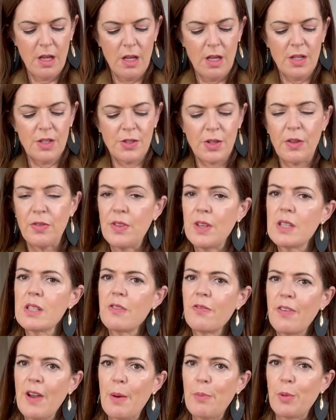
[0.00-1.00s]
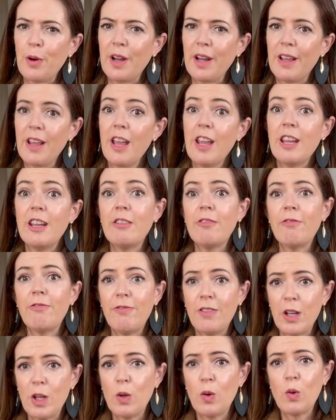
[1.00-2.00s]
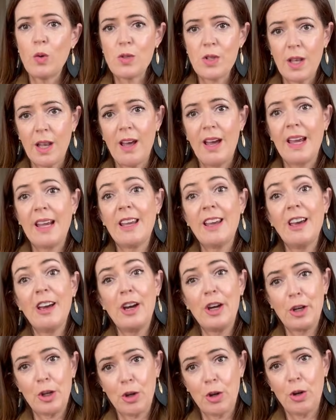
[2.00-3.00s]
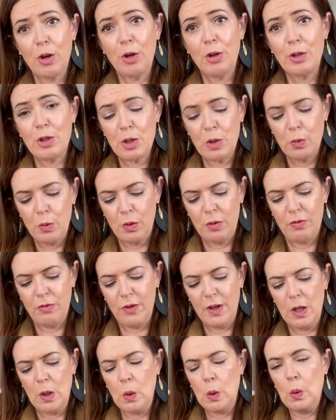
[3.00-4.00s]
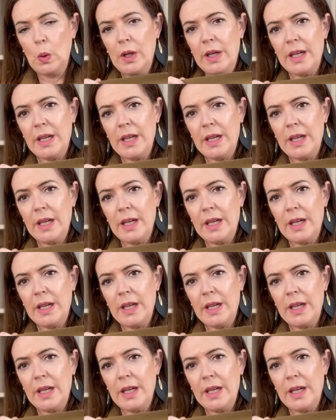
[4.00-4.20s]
So this fabric, it feels like a coat would feel.